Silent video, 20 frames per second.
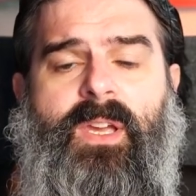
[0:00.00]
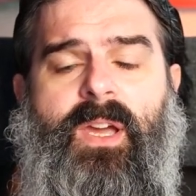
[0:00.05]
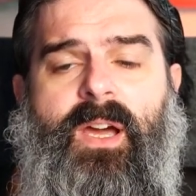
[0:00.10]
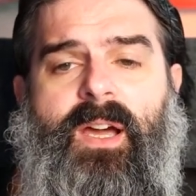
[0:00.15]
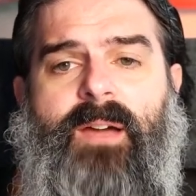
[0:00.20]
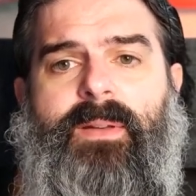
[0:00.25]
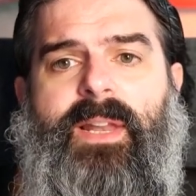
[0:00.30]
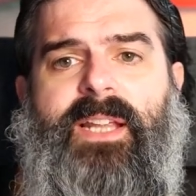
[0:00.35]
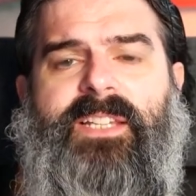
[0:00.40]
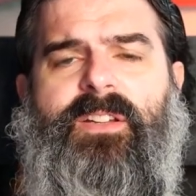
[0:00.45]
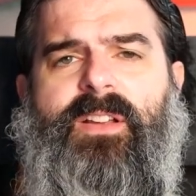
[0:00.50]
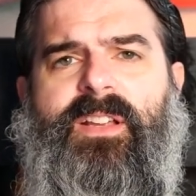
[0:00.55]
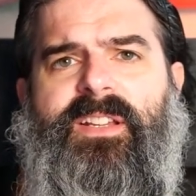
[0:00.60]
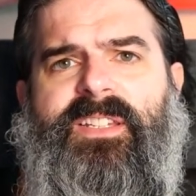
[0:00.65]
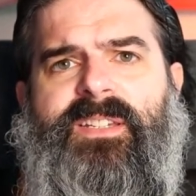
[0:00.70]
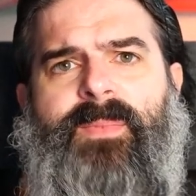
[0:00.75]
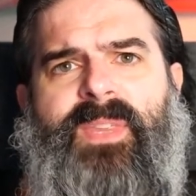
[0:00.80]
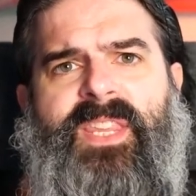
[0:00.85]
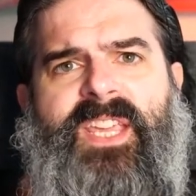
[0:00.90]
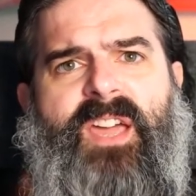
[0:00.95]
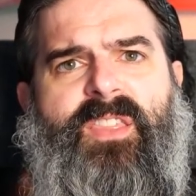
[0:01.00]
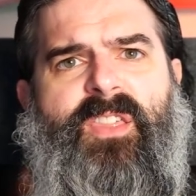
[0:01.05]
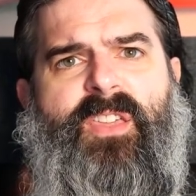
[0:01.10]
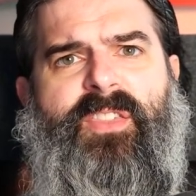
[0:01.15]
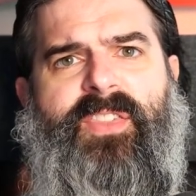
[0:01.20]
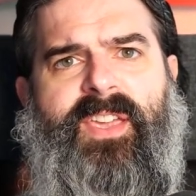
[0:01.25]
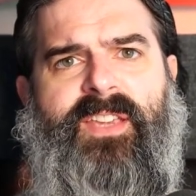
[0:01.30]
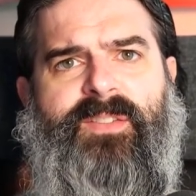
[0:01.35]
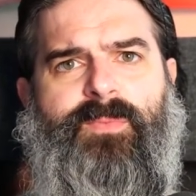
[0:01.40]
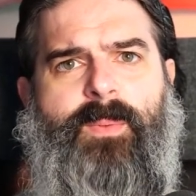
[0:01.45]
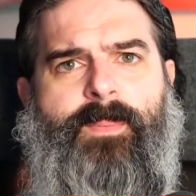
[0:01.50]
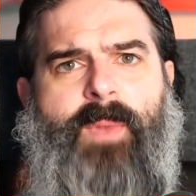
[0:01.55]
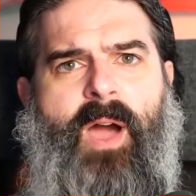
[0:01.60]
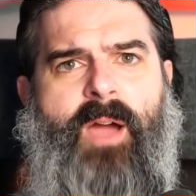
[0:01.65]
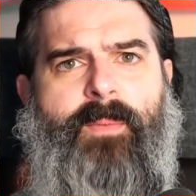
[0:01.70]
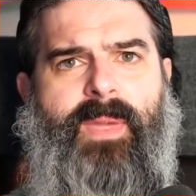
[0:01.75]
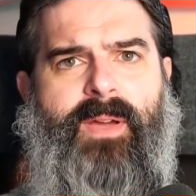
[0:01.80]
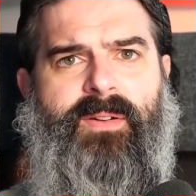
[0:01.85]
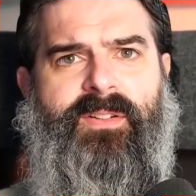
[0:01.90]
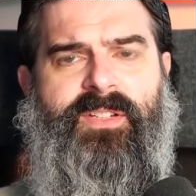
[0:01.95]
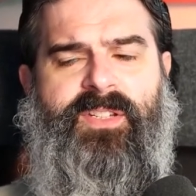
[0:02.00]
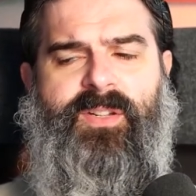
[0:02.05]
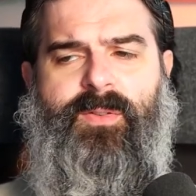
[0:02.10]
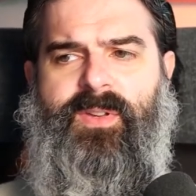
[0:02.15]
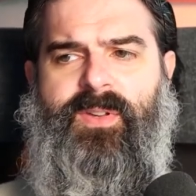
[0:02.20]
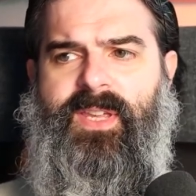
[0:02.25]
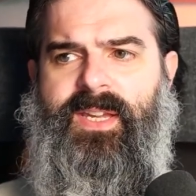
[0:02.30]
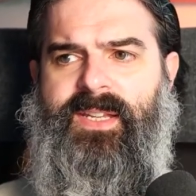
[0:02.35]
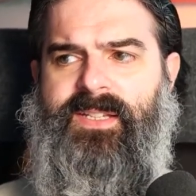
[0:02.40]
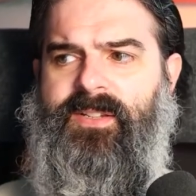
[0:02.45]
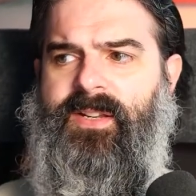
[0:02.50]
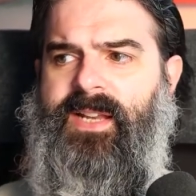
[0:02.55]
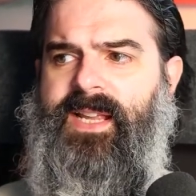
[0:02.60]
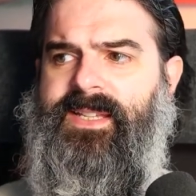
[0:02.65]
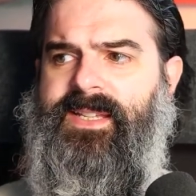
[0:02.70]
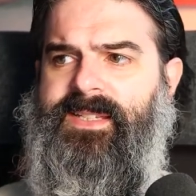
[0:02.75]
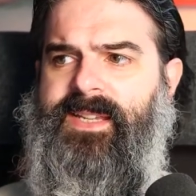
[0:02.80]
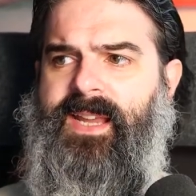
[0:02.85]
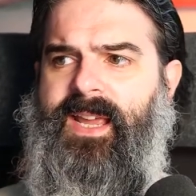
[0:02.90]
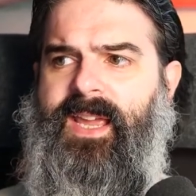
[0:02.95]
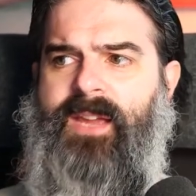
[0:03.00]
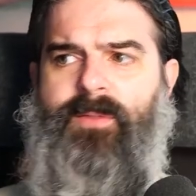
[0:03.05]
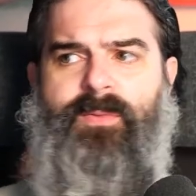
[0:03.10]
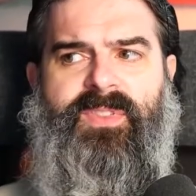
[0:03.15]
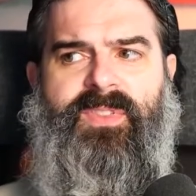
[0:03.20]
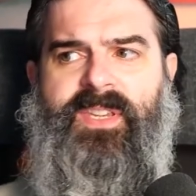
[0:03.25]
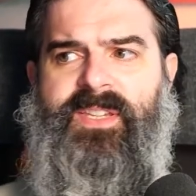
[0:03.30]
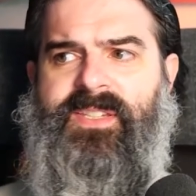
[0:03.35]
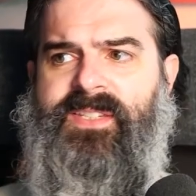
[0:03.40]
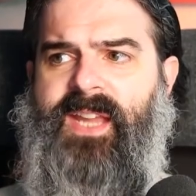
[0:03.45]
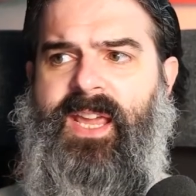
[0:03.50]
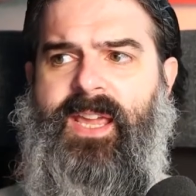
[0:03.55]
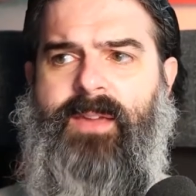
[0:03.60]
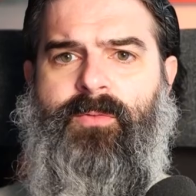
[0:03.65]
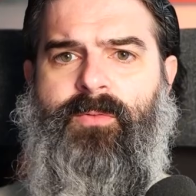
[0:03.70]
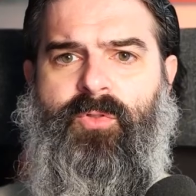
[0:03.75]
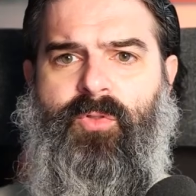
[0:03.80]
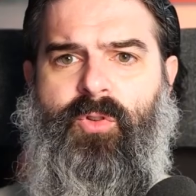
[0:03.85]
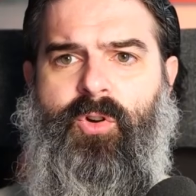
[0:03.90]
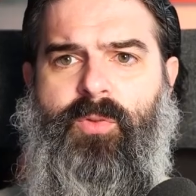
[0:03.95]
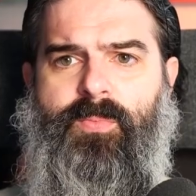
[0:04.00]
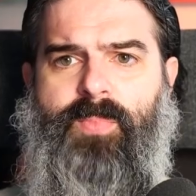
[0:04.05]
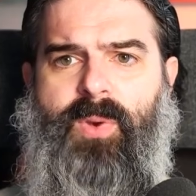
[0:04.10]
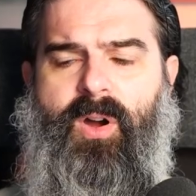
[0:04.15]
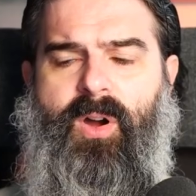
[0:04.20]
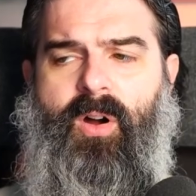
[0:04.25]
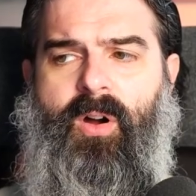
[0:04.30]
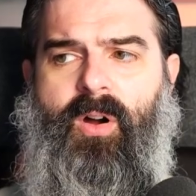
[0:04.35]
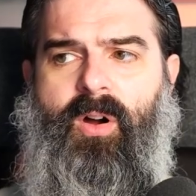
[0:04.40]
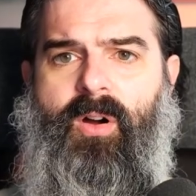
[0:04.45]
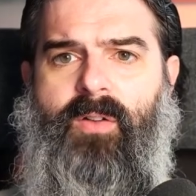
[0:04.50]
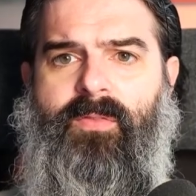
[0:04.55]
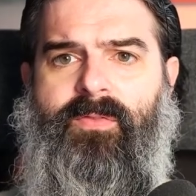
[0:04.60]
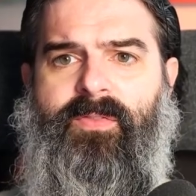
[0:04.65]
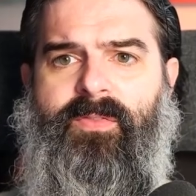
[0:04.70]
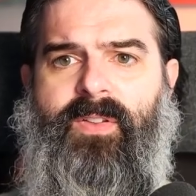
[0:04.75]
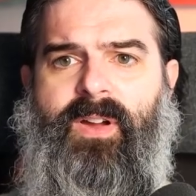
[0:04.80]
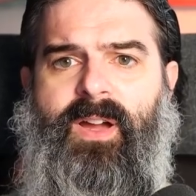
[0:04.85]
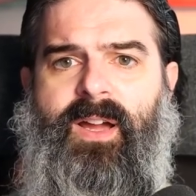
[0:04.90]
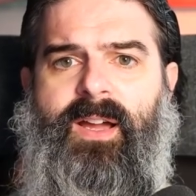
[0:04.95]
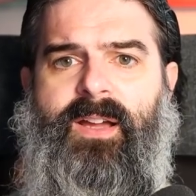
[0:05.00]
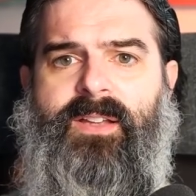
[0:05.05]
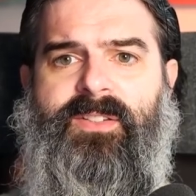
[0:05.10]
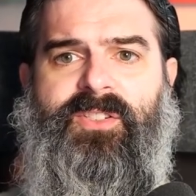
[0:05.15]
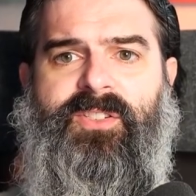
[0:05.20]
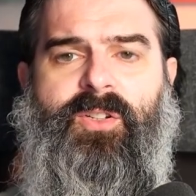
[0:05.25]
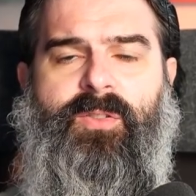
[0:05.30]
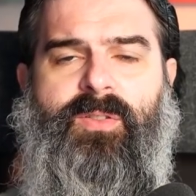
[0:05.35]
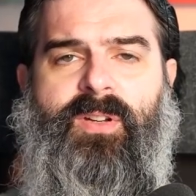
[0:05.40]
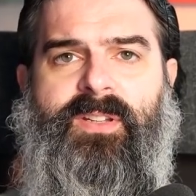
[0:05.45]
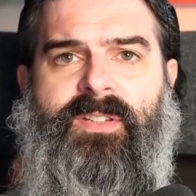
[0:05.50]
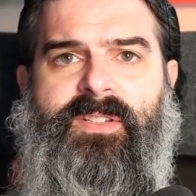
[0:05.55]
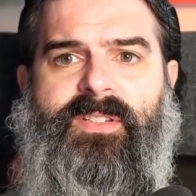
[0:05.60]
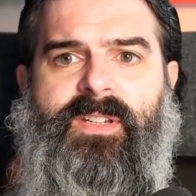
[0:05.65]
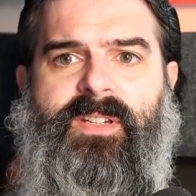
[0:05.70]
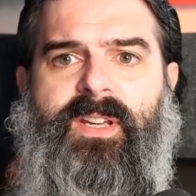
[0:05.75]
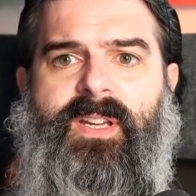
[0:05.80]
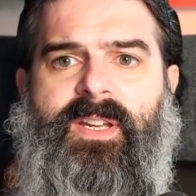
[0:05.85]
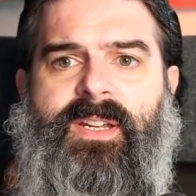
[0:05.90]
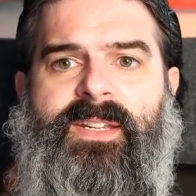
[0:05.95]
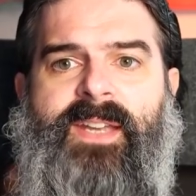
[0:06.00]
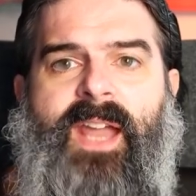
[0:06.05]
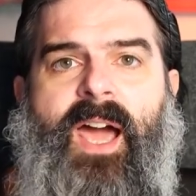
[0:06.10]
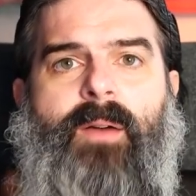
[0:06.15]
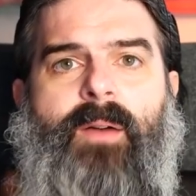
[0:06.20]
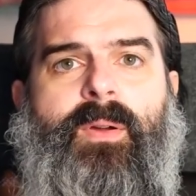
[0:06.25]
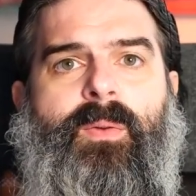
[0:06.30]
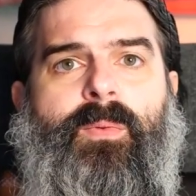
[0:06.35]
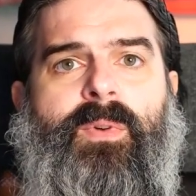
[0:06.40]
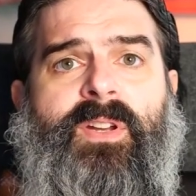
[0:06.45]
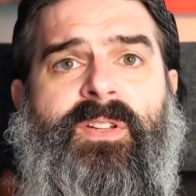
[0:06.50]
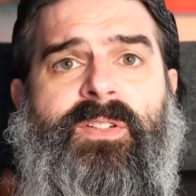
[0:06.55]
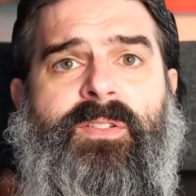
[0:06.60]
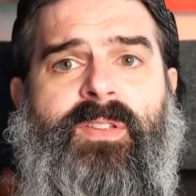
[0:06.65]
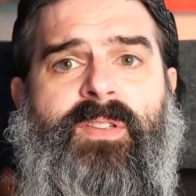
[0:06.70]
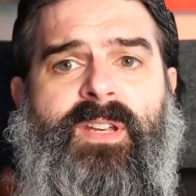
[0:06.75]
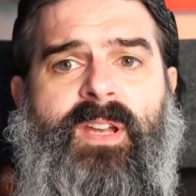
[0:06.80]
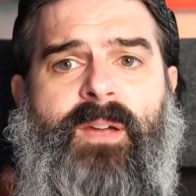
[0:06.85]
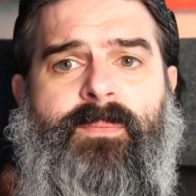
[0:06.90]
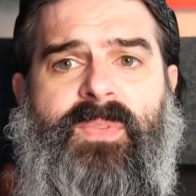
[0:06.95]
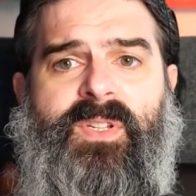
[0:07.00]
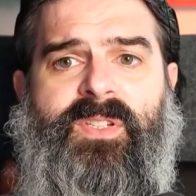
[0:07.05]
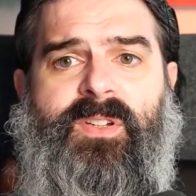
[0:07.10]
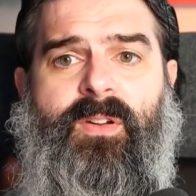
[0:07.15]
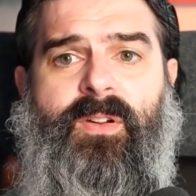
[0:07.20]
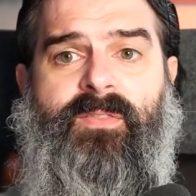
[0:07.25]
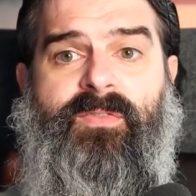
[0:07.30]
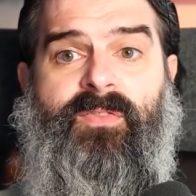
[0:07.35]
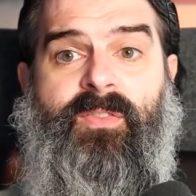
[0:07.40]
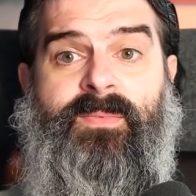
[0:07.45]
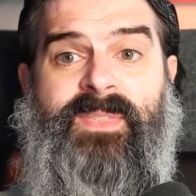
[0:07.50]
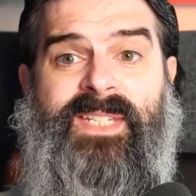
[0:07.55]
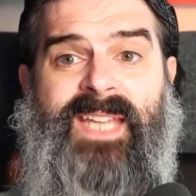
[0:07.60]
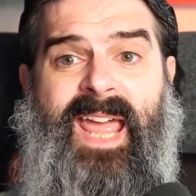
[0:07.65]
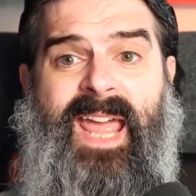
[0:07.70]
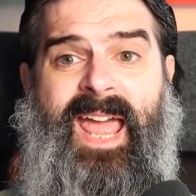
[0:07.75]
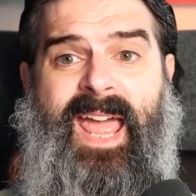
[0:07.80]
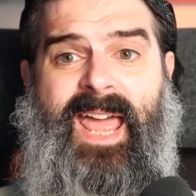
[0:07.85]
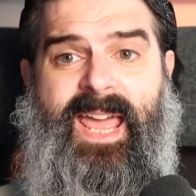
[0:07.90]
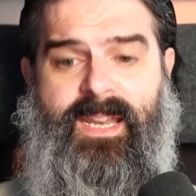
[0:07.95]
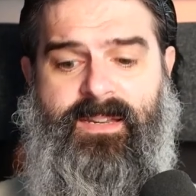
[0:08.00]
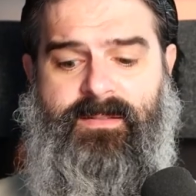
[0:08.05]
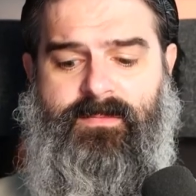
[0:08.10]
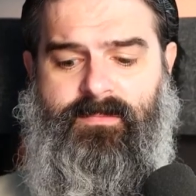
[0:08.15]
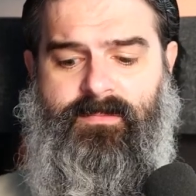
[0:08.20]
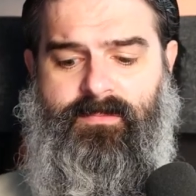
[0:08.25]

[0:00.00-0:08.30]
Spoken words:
let's look at some of the other things we might be able to do with it. So let's say with this same group of students, now we want to do the numbers going from 10,